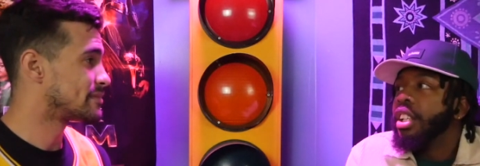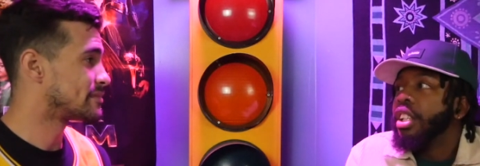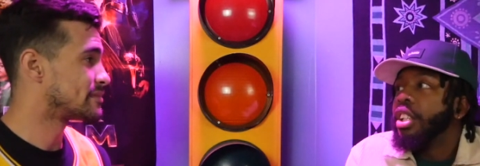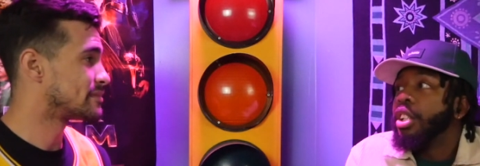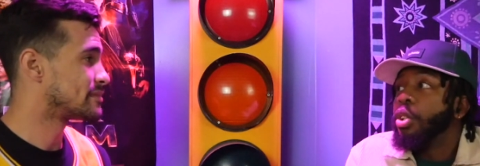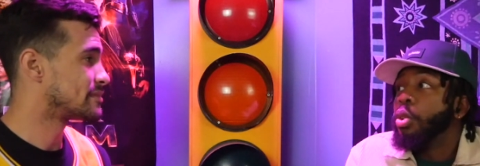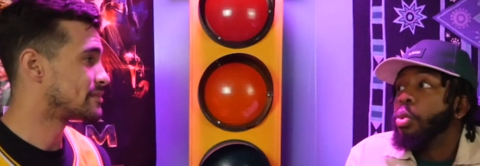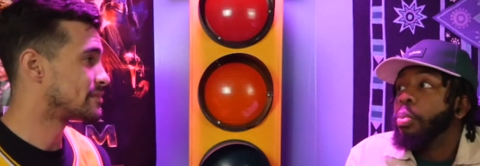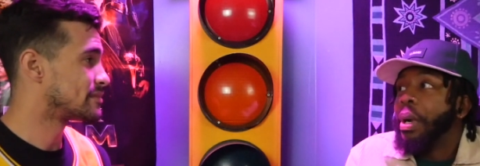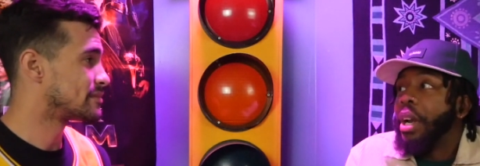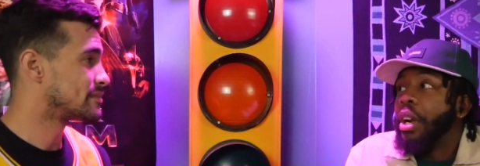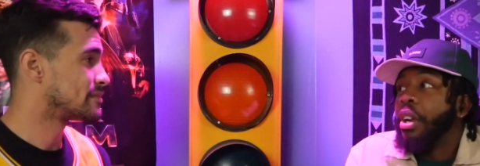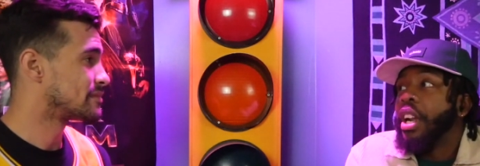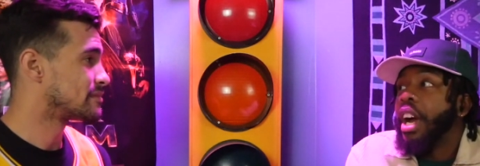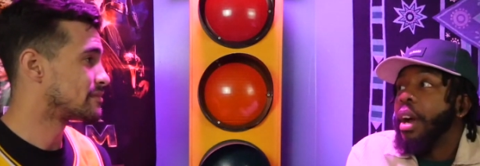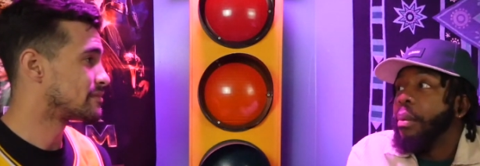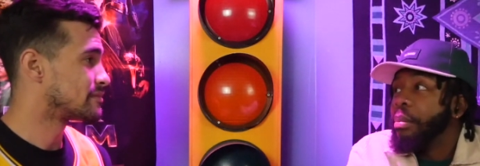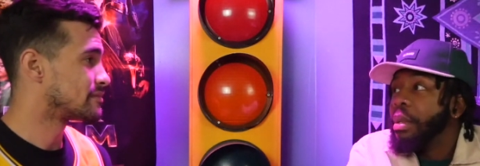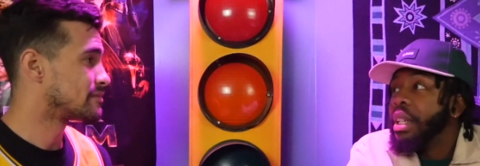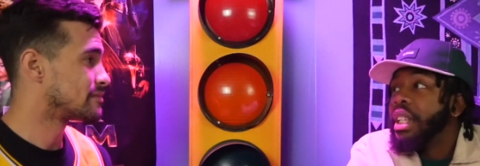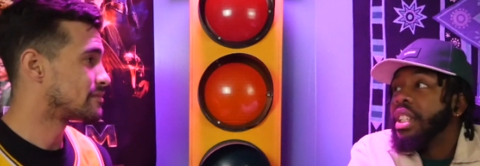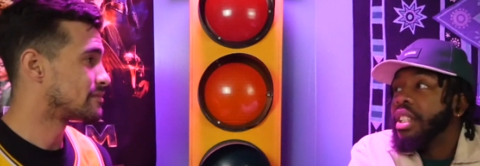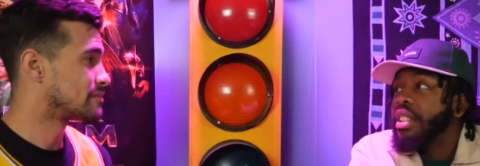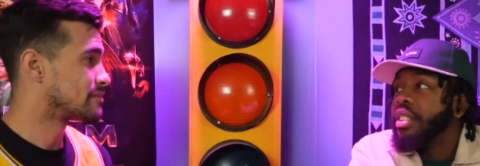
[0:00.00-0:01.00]
Speaker 1: you better not
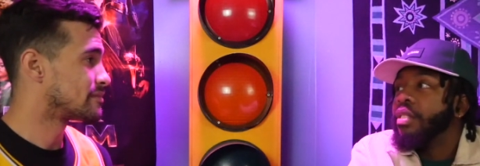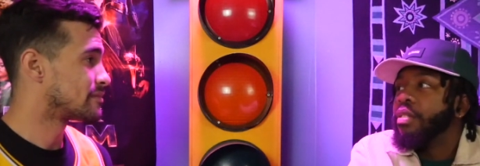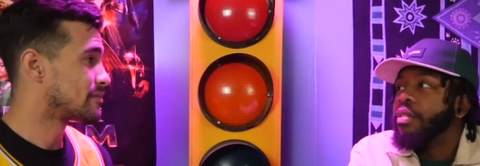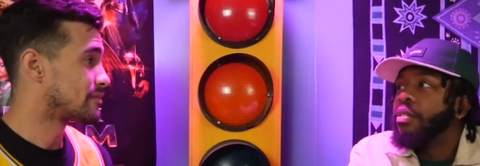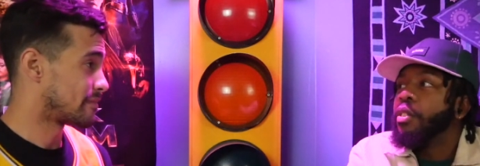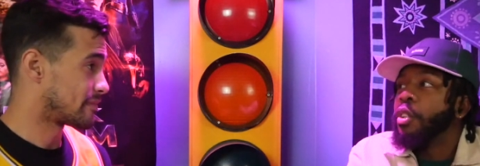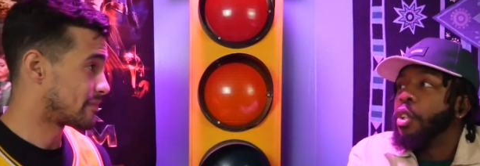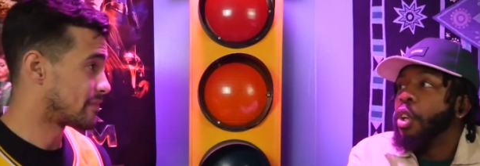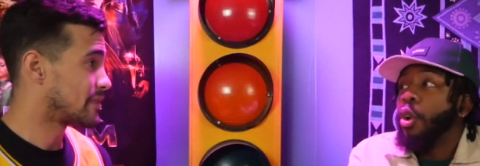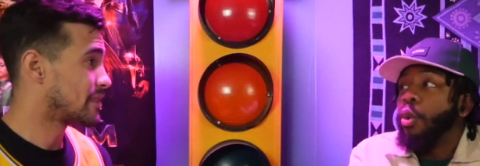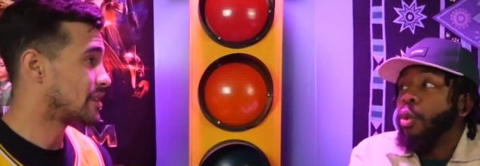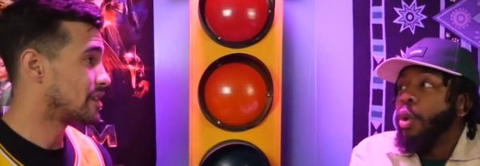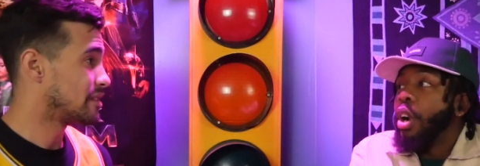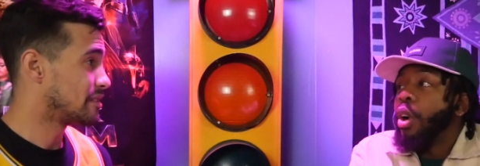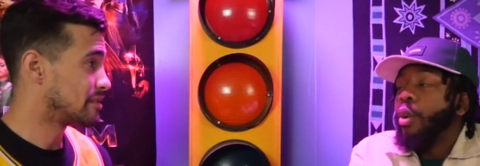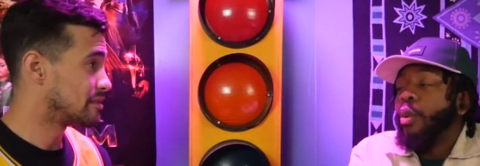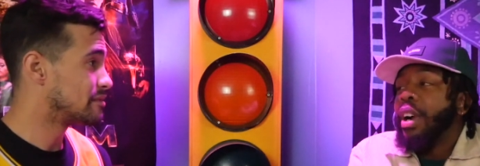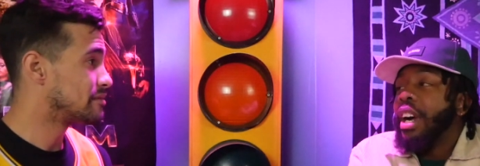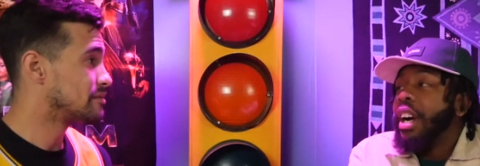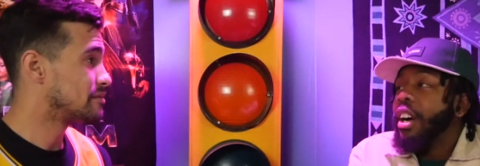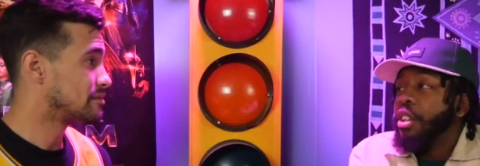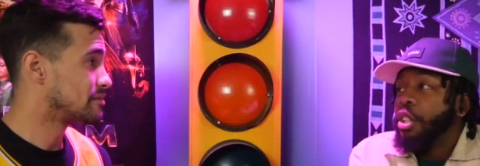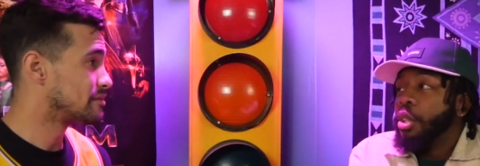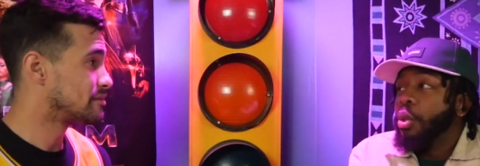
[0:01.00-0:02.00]
be, you know, run
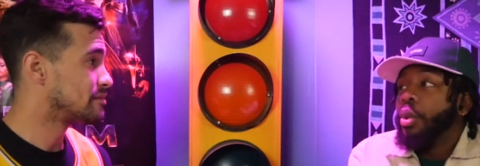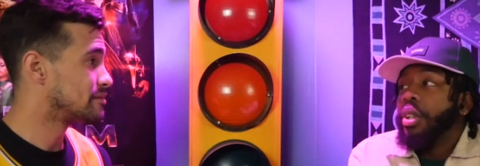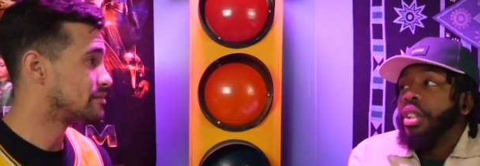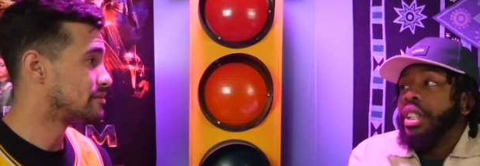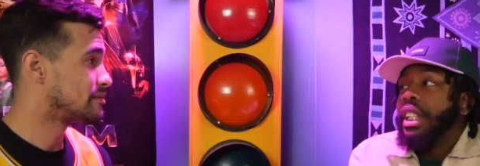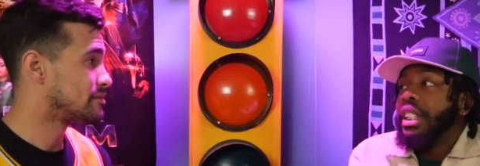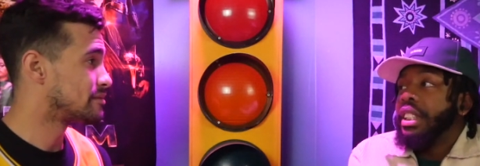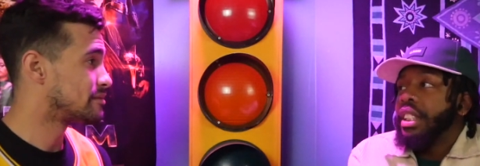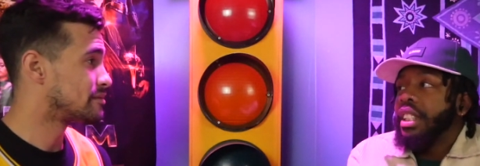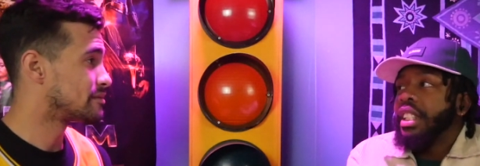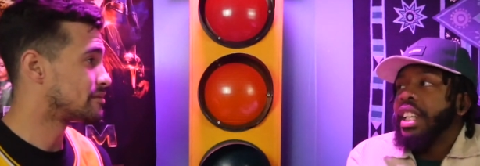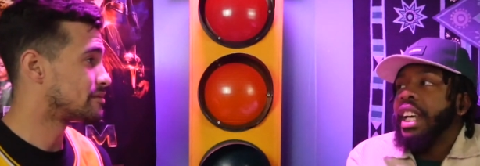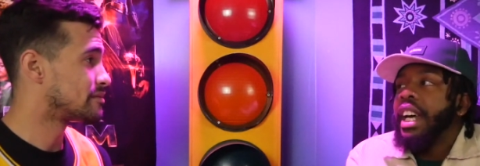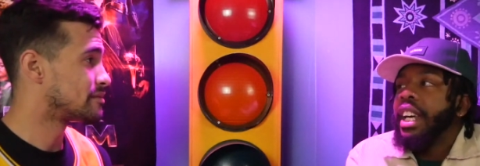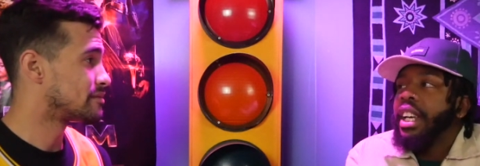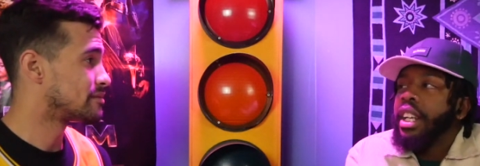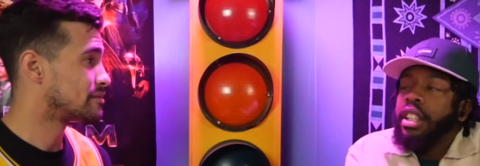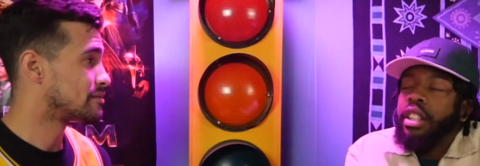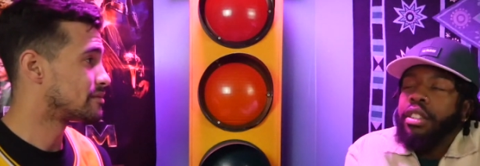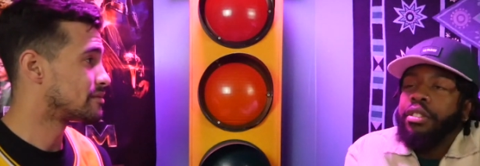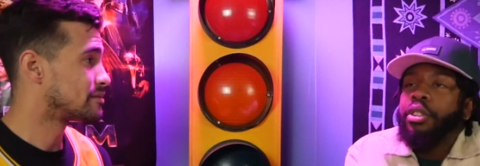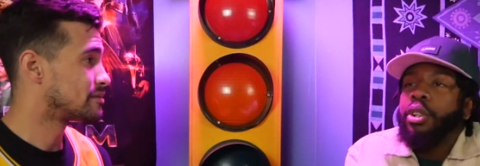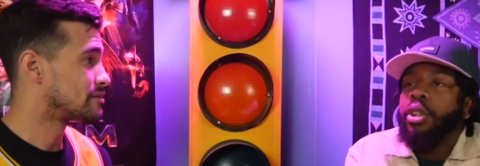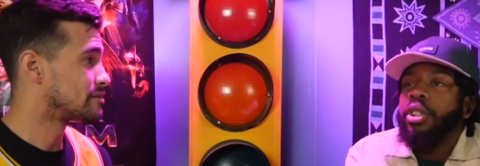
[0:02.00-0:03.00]
around doing this and that. And
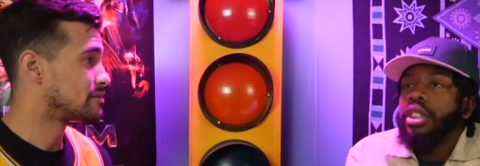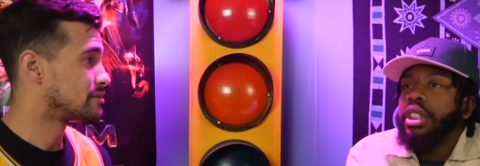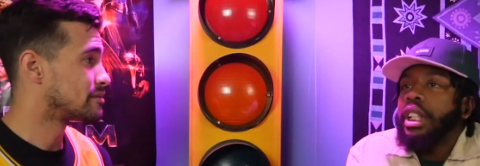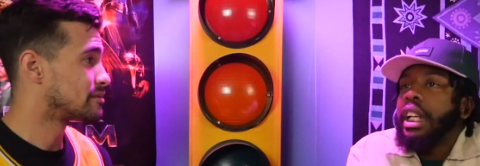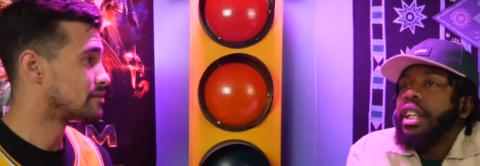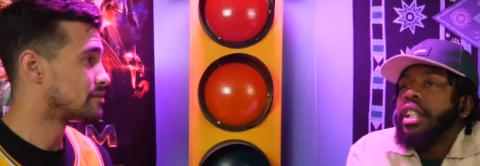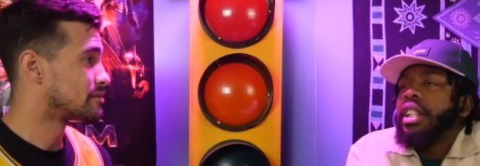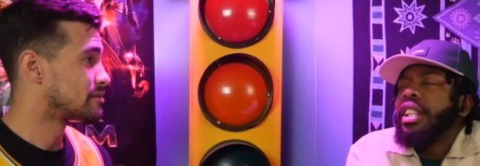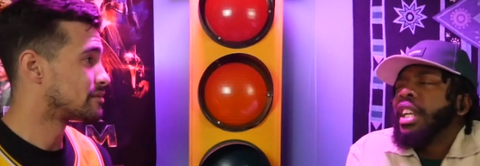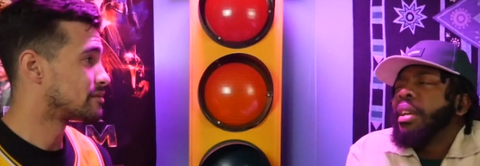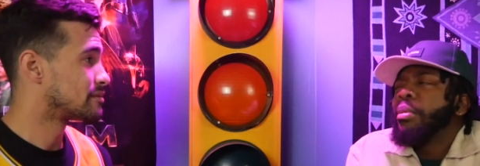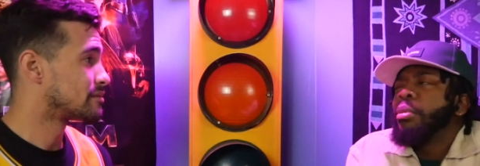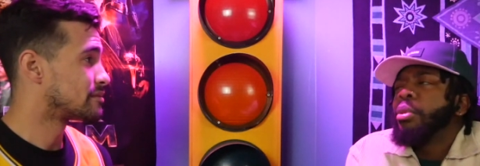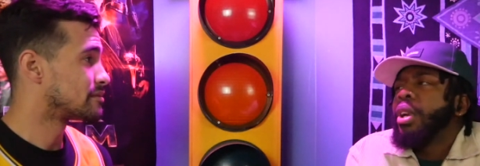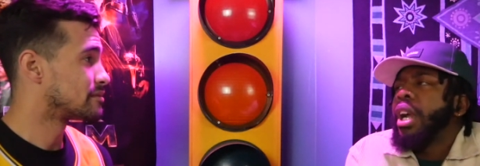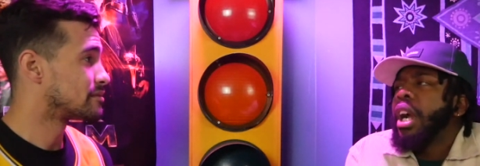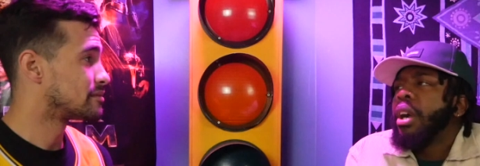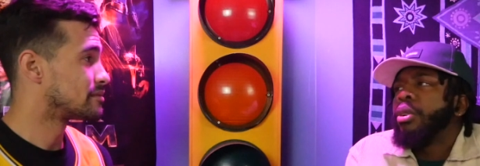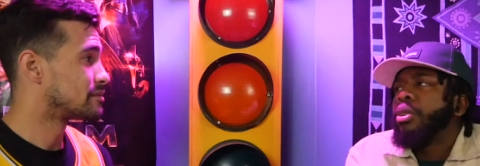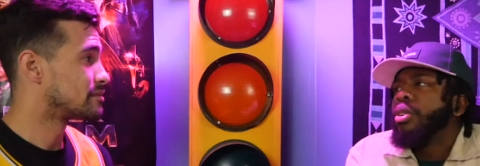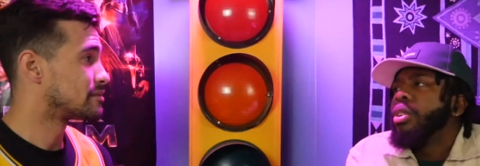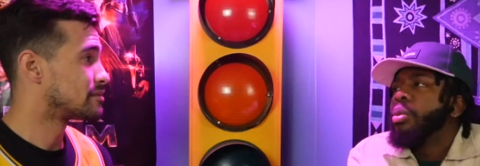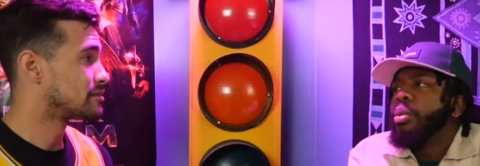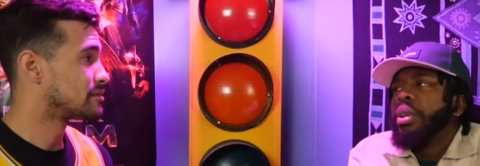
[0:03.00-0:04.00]
of course, like the neighborhood I
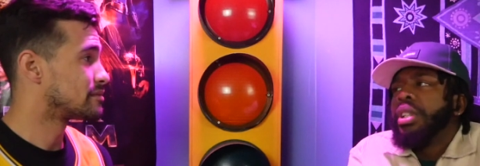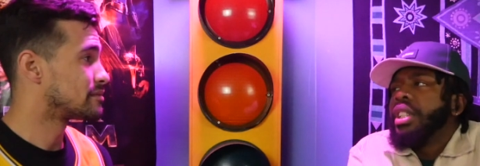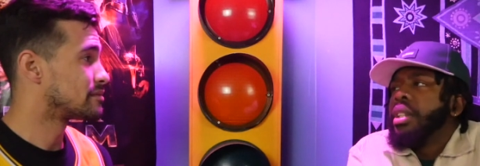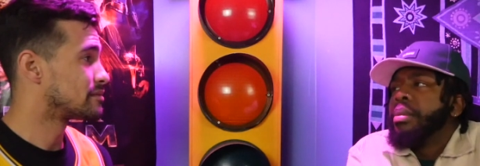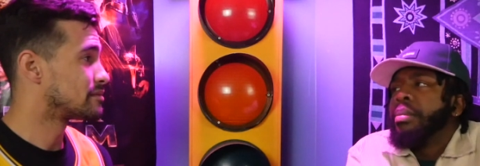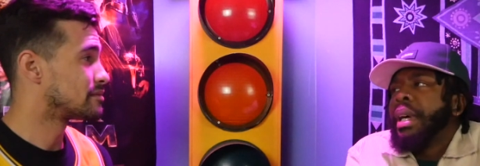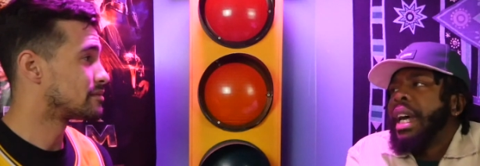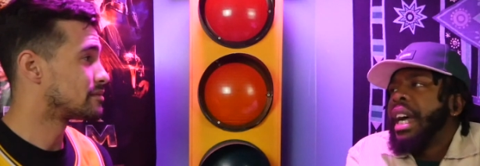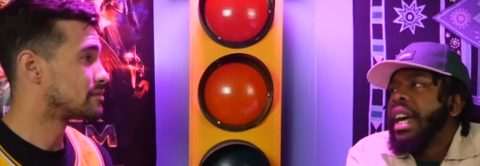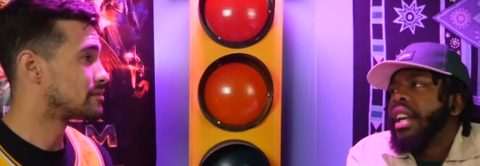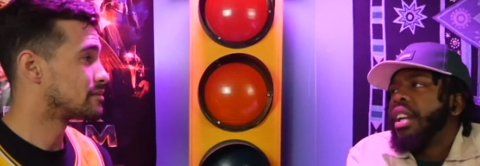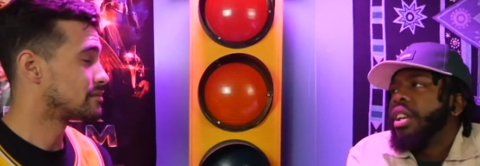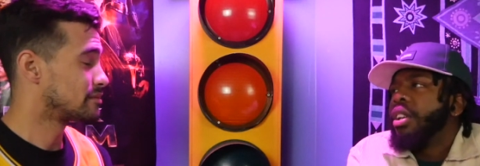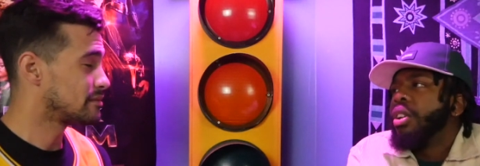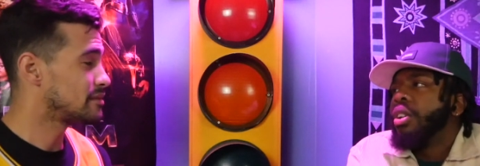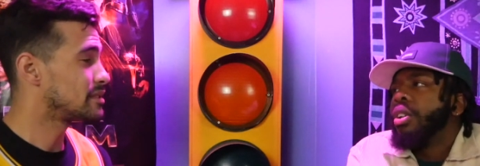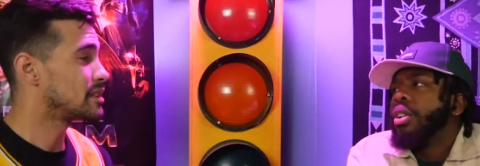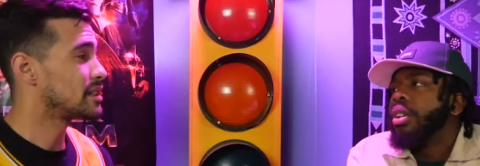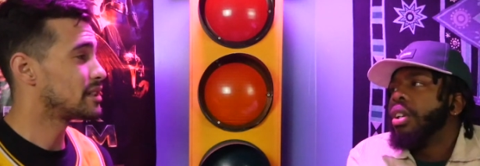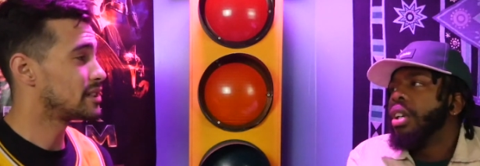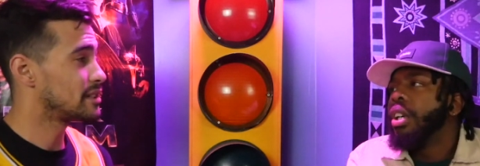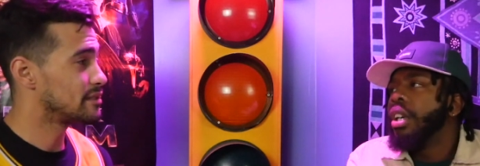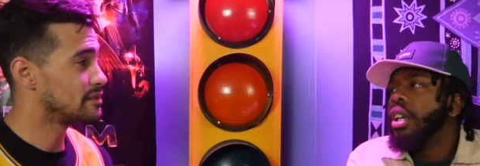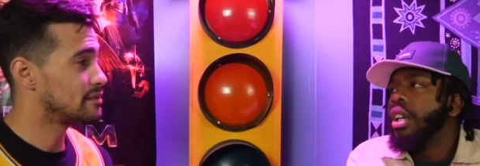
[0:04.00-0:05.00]
grew in wasn't bad at all.
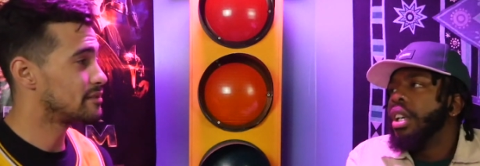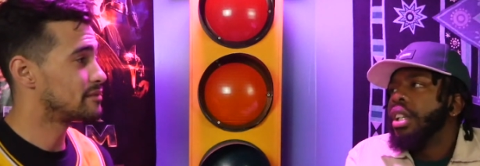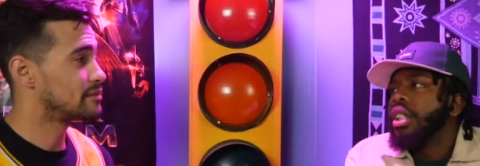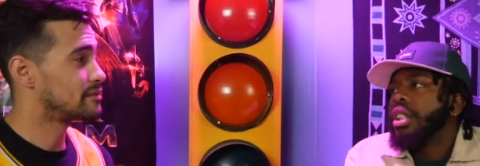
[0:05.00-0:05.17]
Right.